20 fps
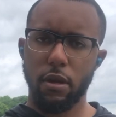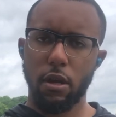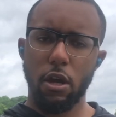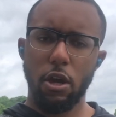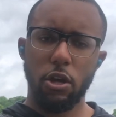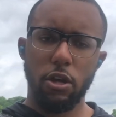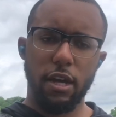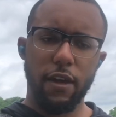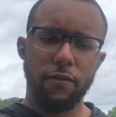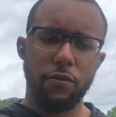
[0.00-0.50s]

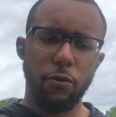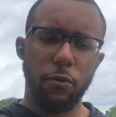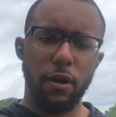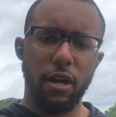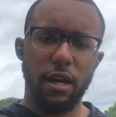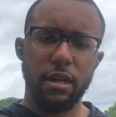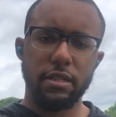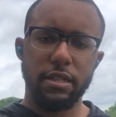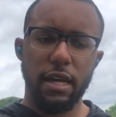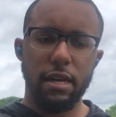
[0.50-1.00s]
You have to
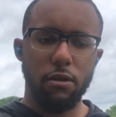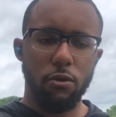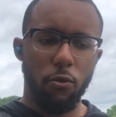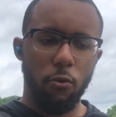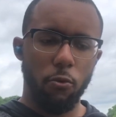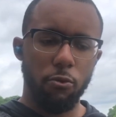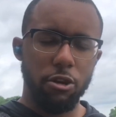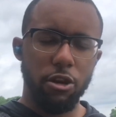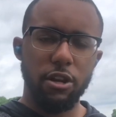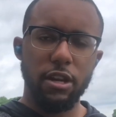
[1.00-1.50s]
realize that
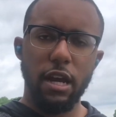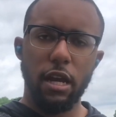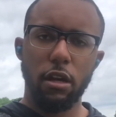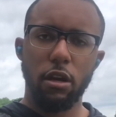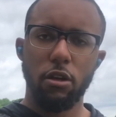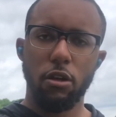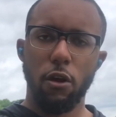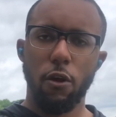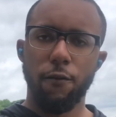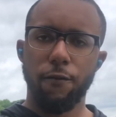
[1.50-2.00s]
when you're not
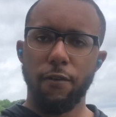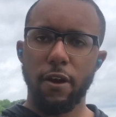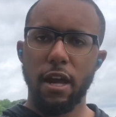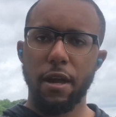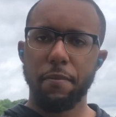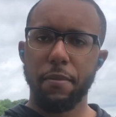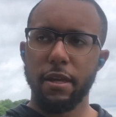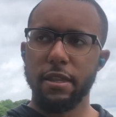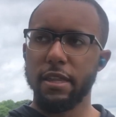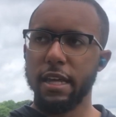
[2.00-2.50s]
on NoFap,
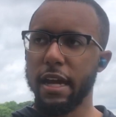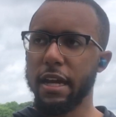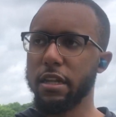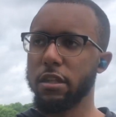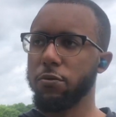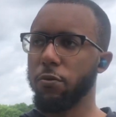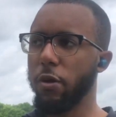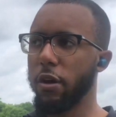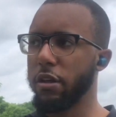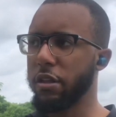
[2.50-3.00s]
that is
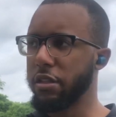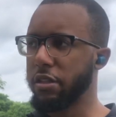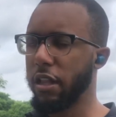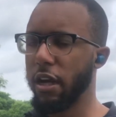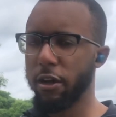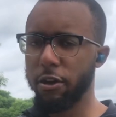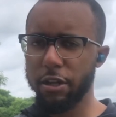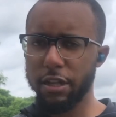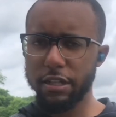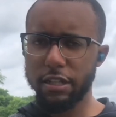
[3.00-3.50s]
where
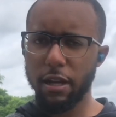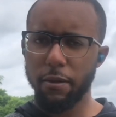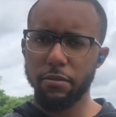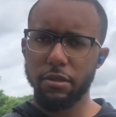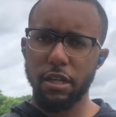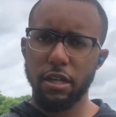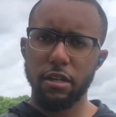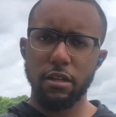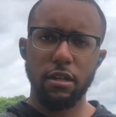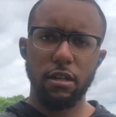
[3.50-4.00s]
sluggishness comes
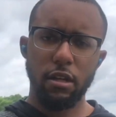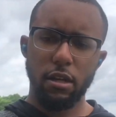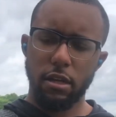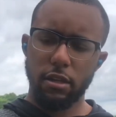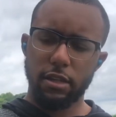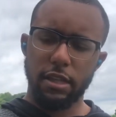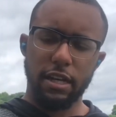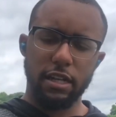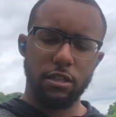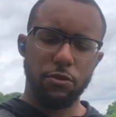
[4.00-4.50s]
in,
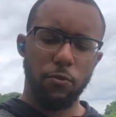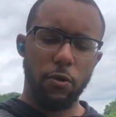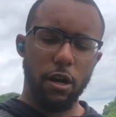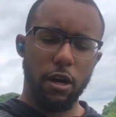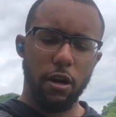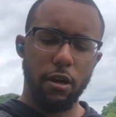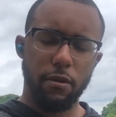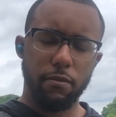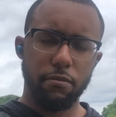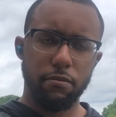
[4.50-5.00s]
that is
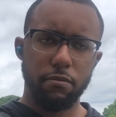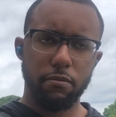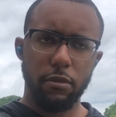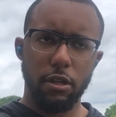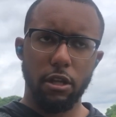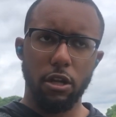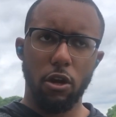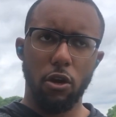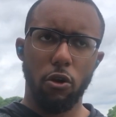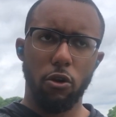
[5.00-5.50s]
where, you
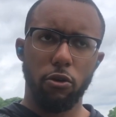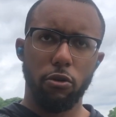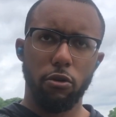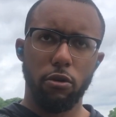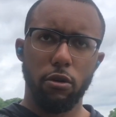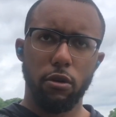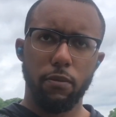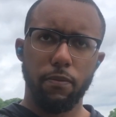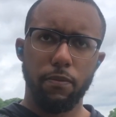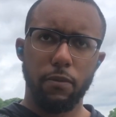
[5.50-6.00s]
know,
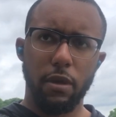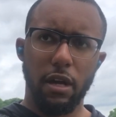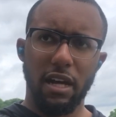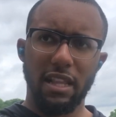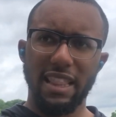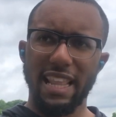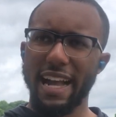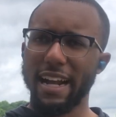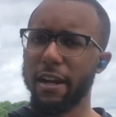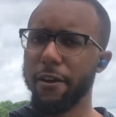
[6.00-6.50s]
a
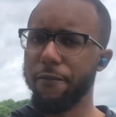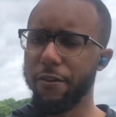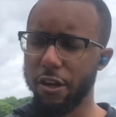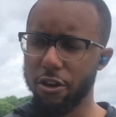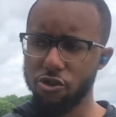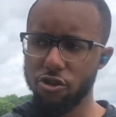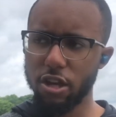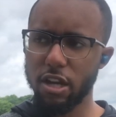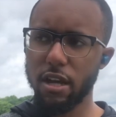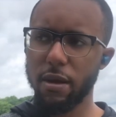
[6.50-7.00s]
lack of
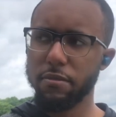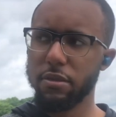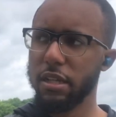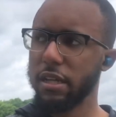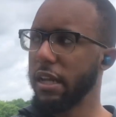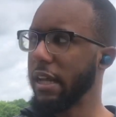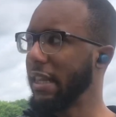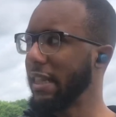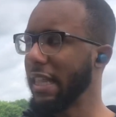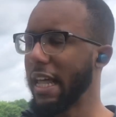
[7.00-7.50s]
energy comes in
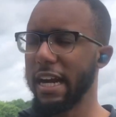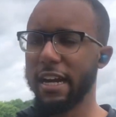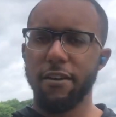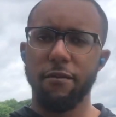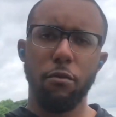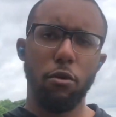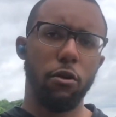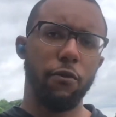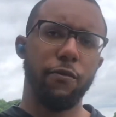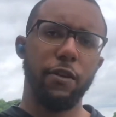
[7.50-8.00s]
and lack of
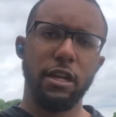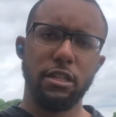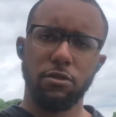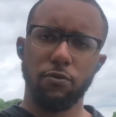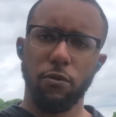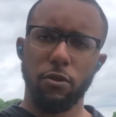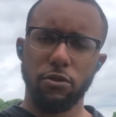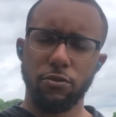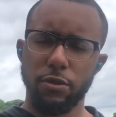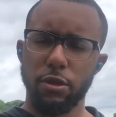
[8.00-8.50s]
motivation,
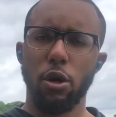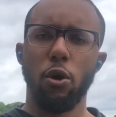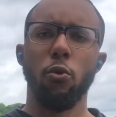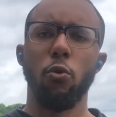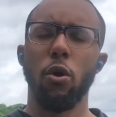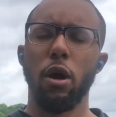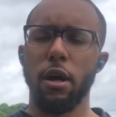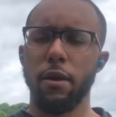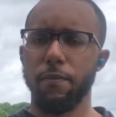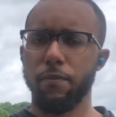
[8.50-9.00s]
which we don't
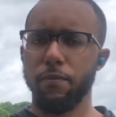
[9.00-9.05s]
want.